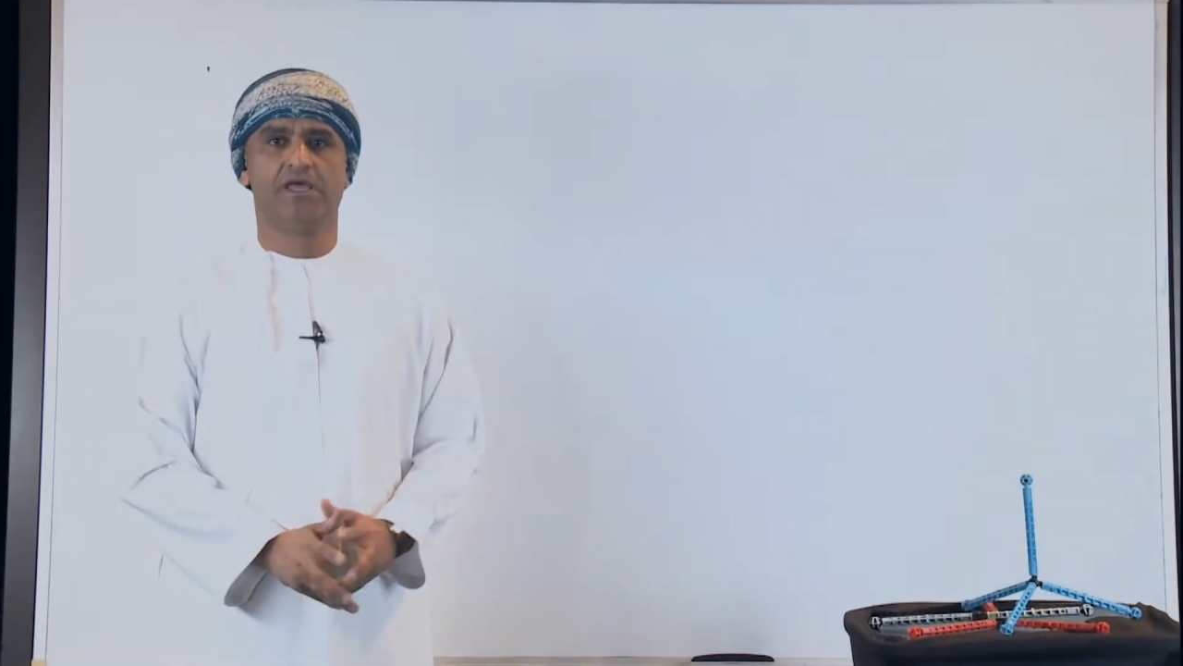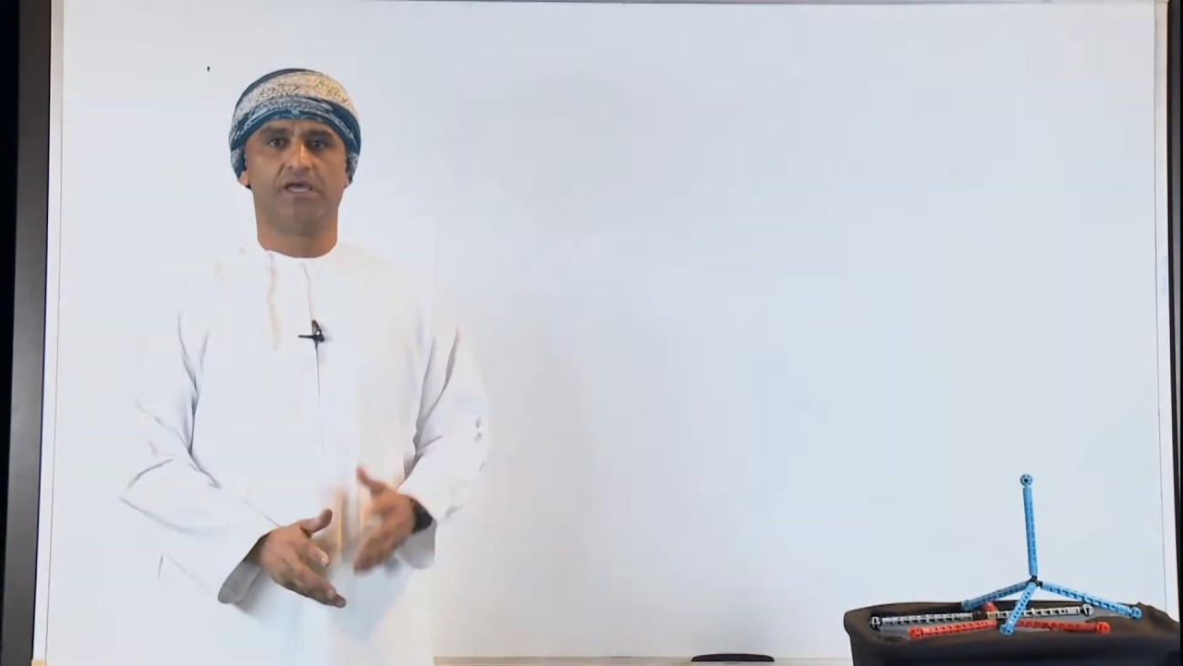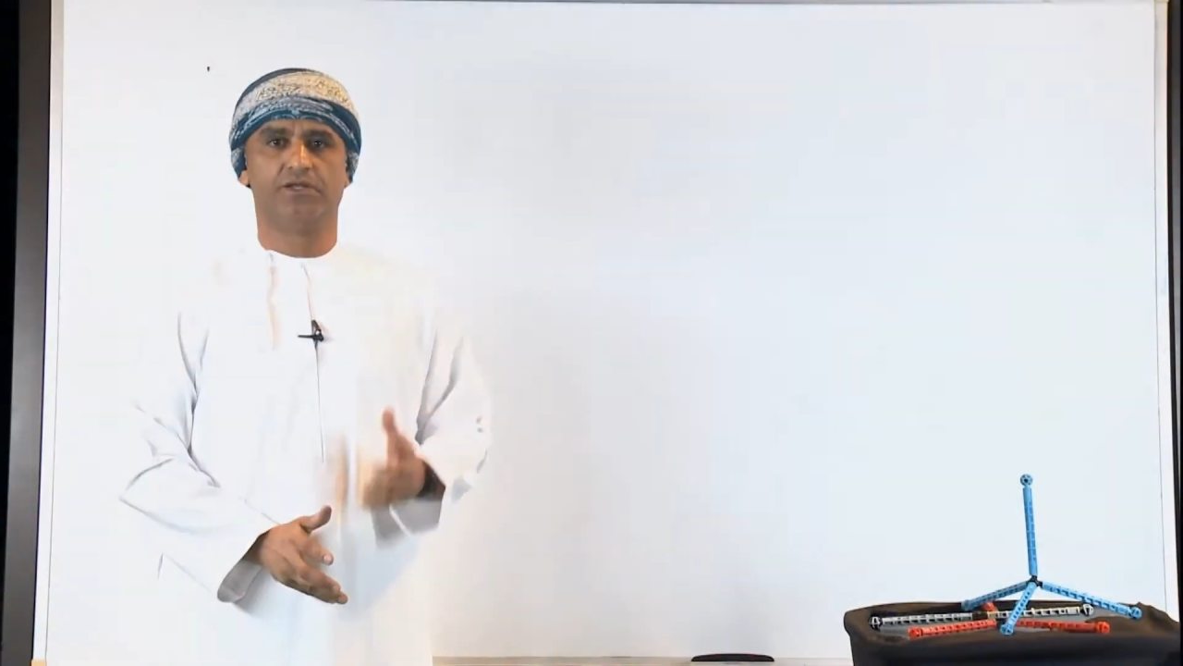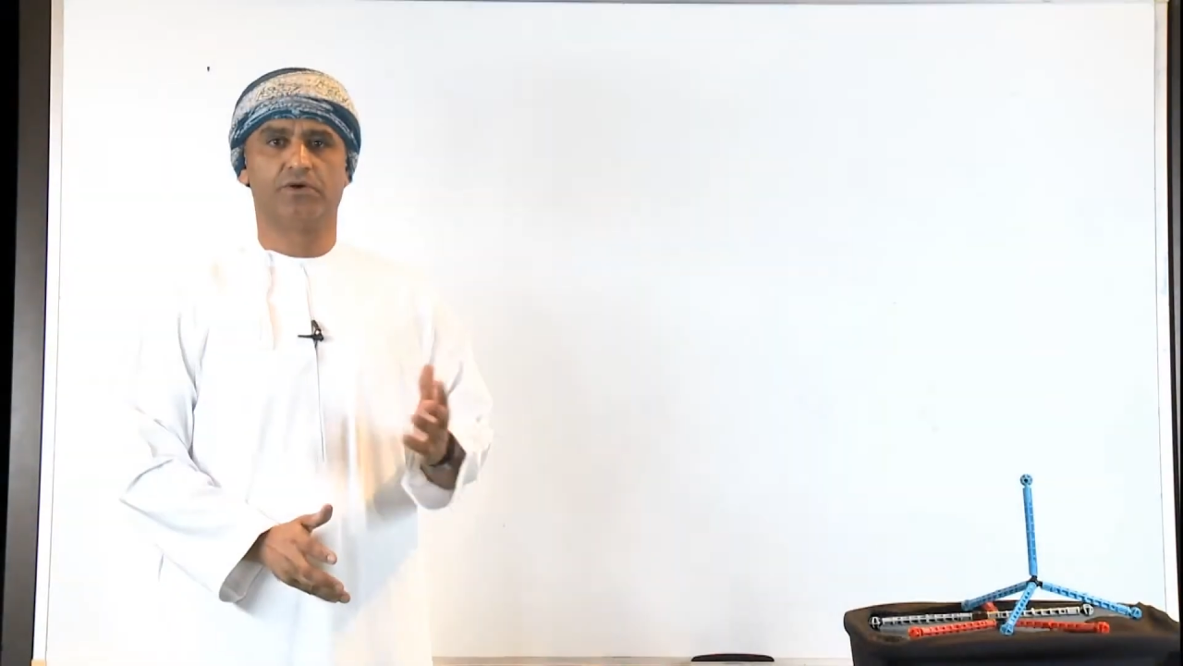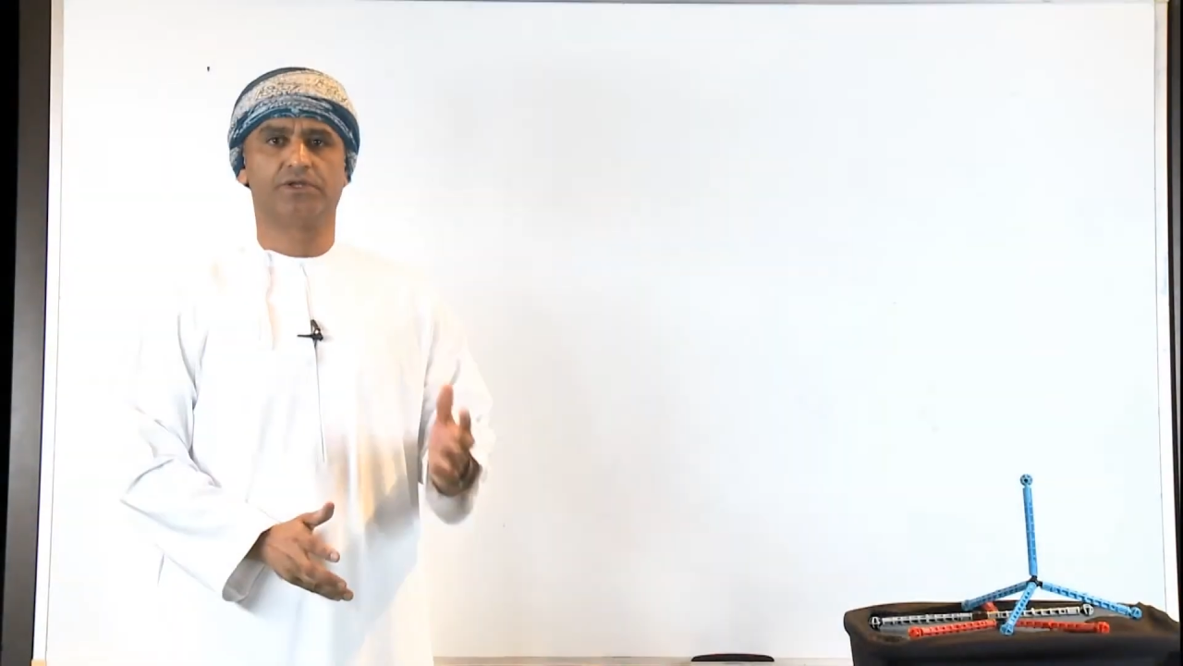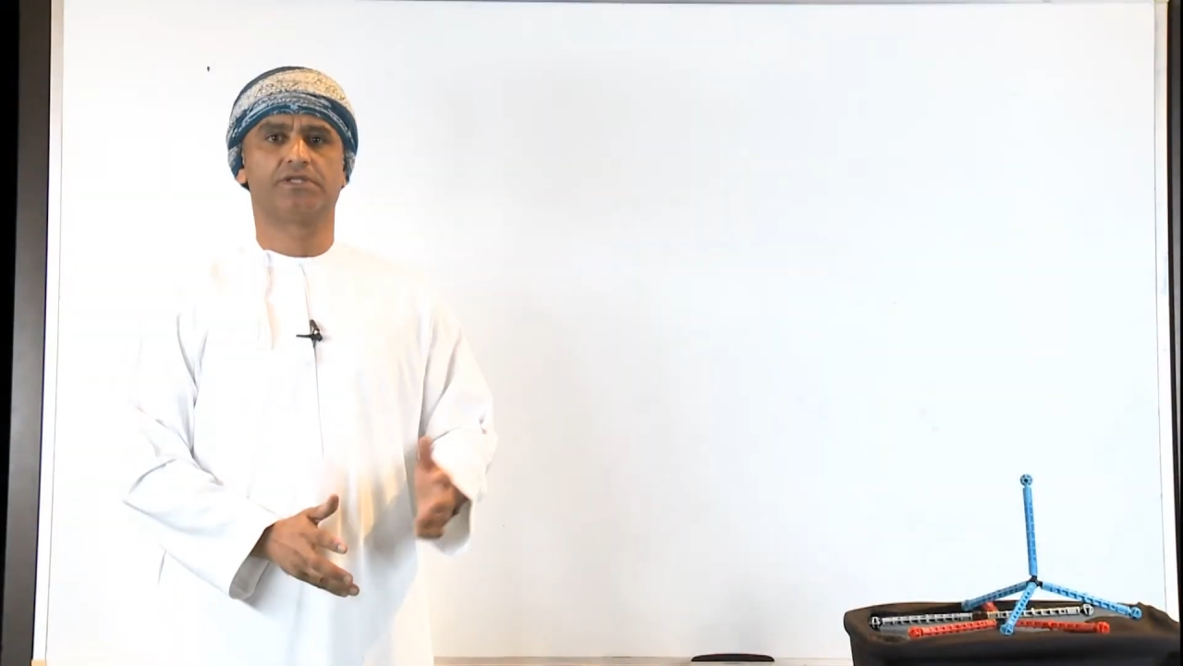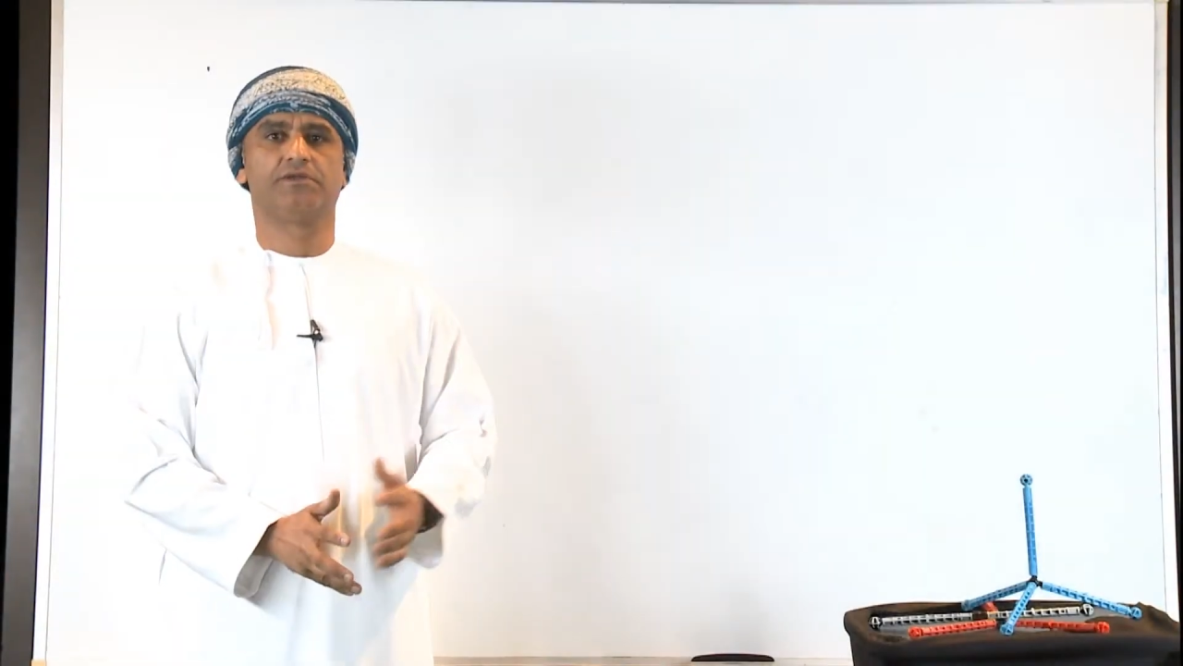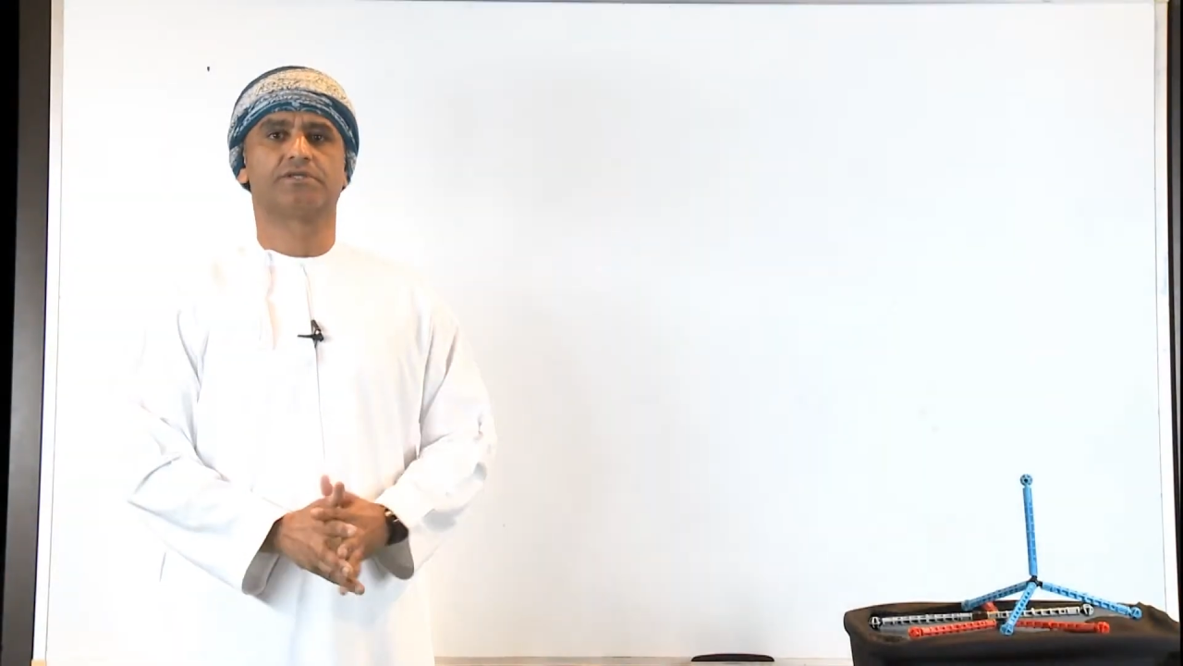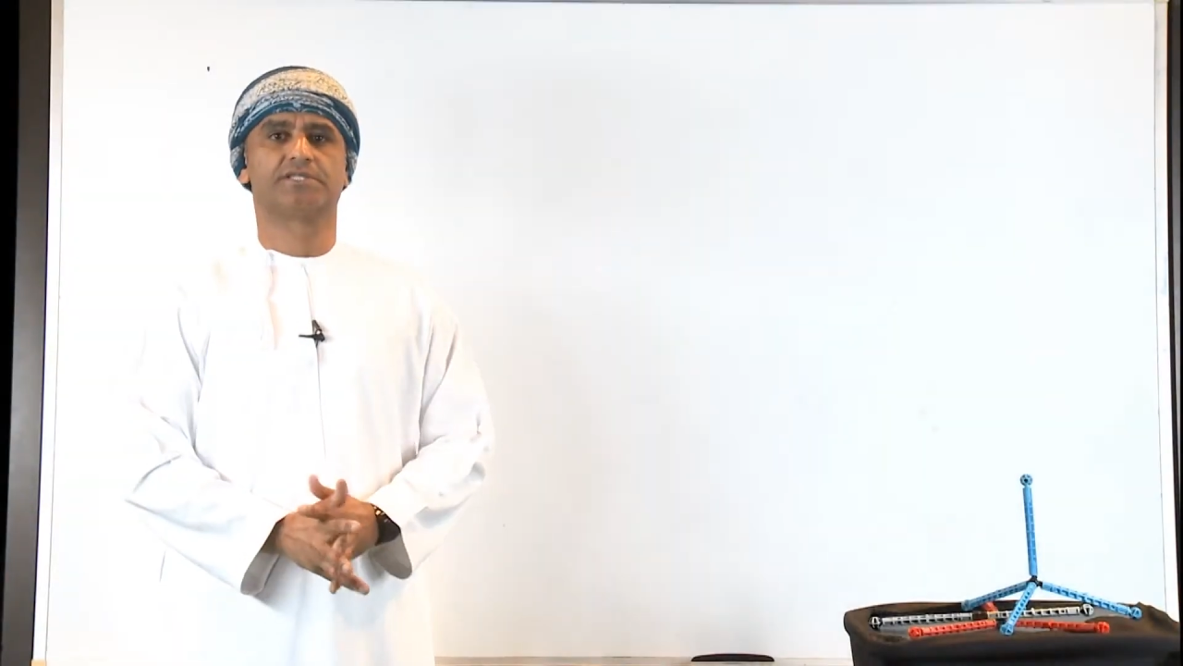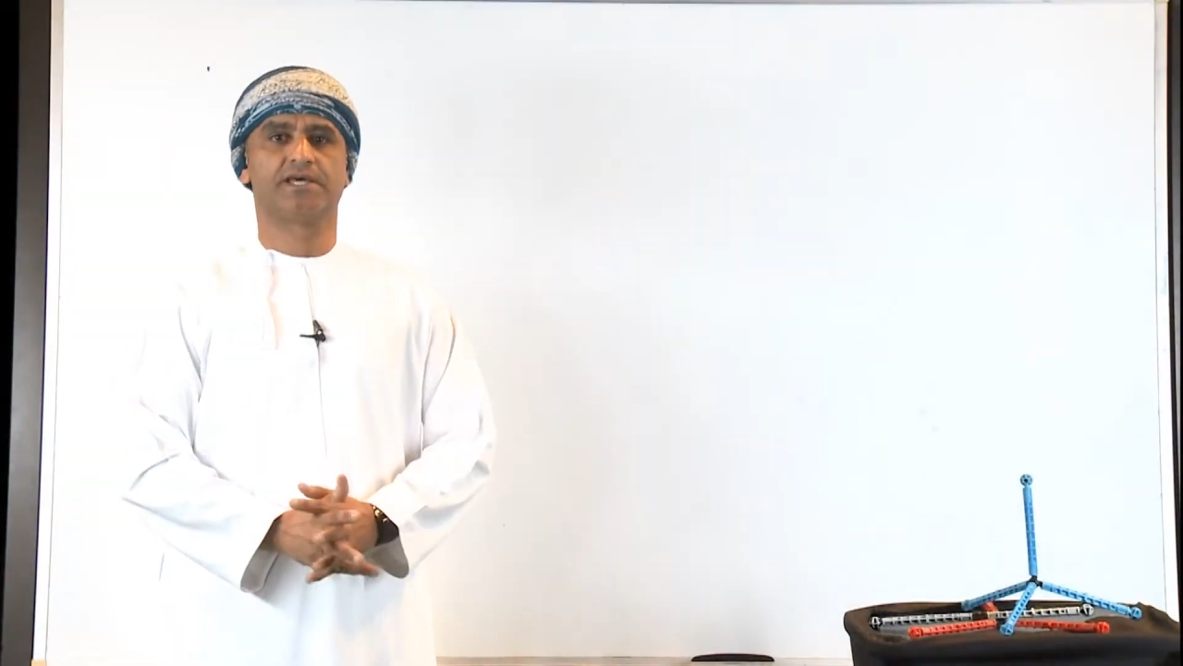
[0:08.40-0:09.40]
In order to
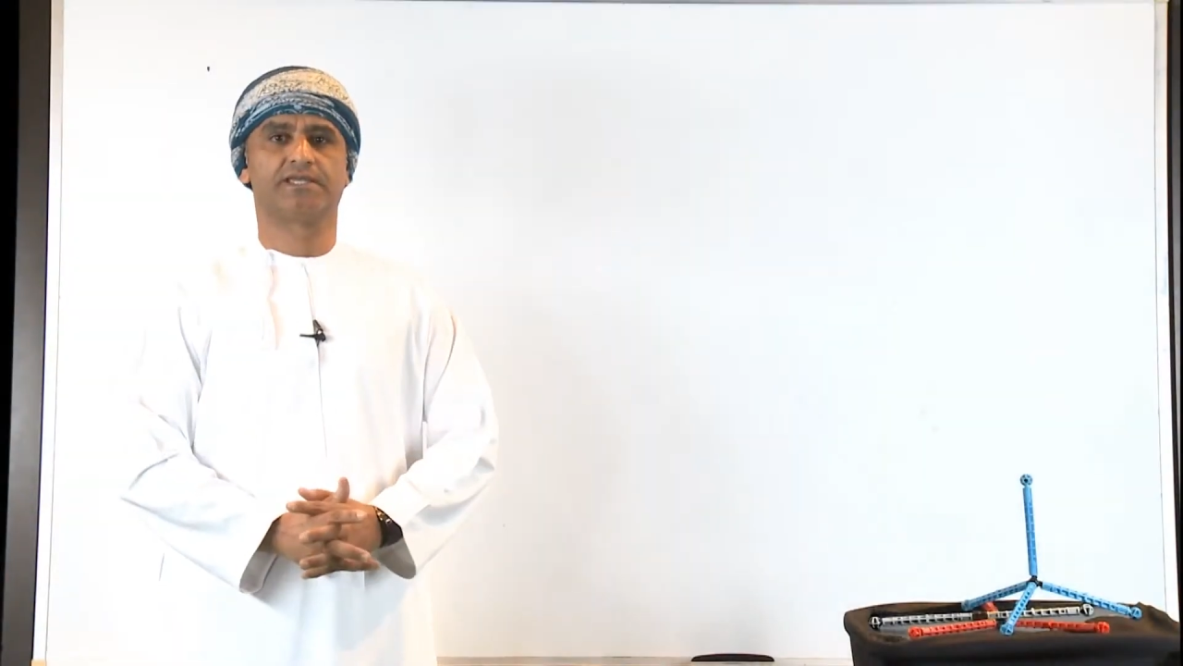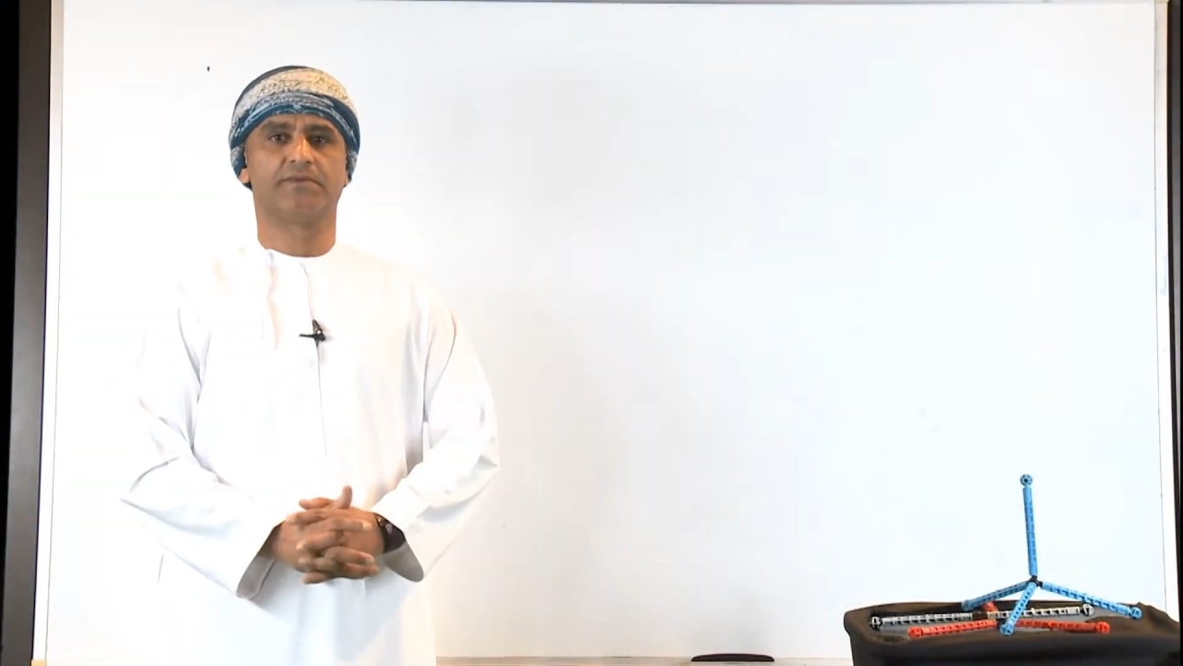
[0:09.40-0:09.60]
understand